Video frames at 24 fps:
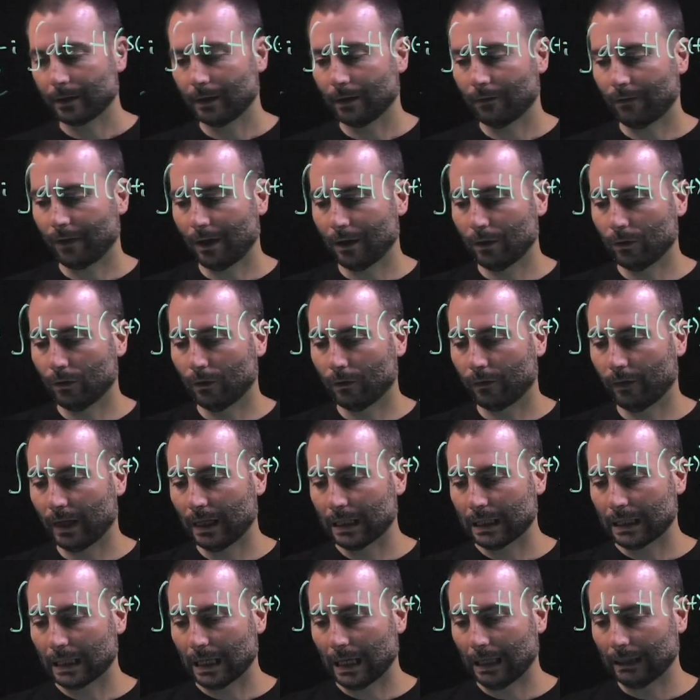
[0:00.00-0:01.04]
value of
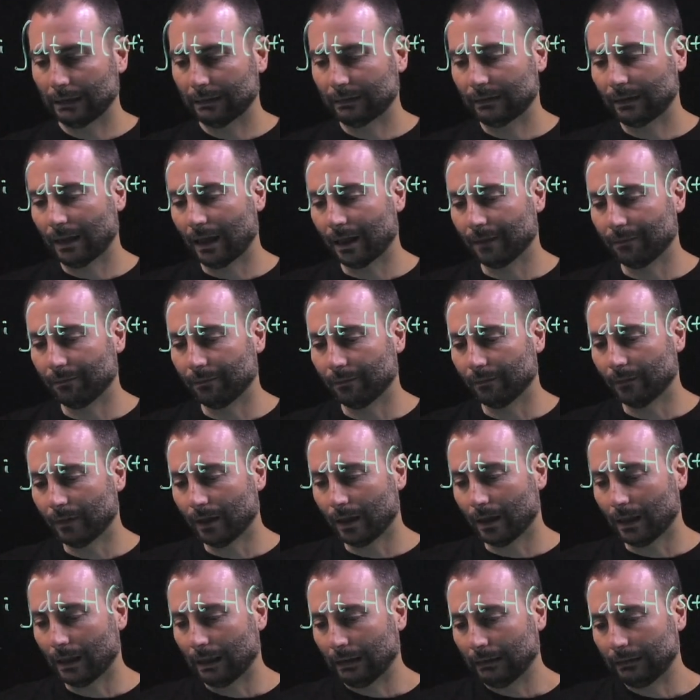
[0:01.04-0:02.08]
S at time
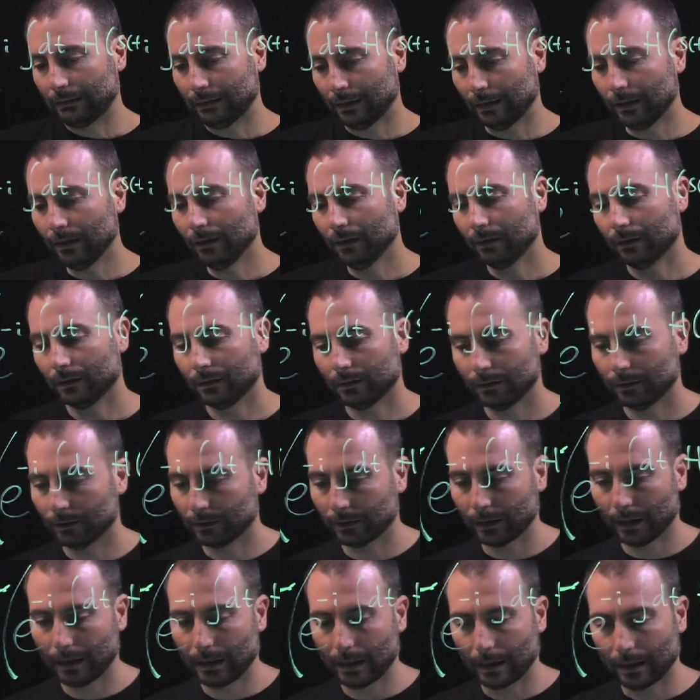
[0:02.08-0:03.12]
T,
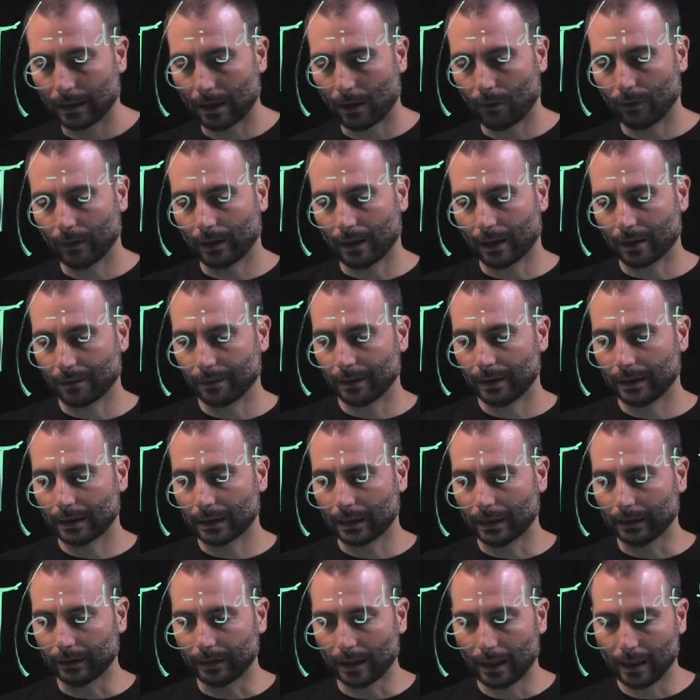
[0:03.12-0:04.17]
okay, that now it has been
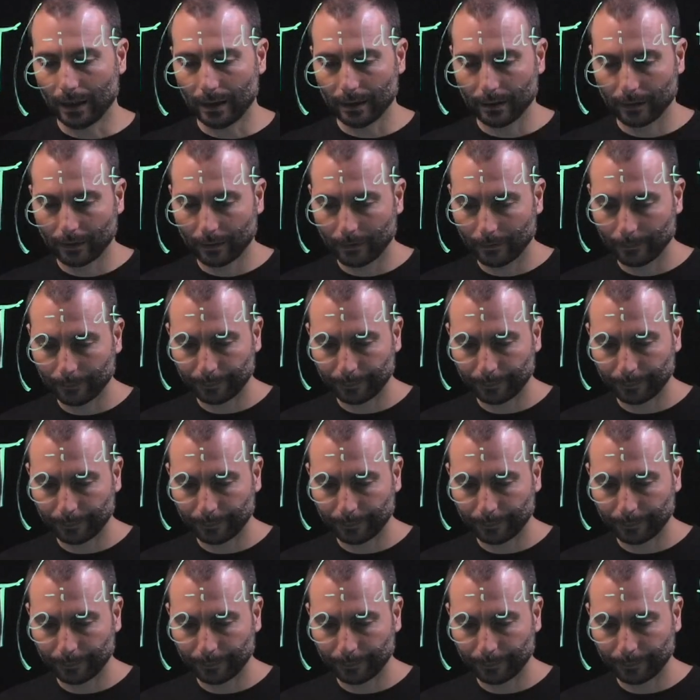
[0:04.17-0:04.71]
discretized,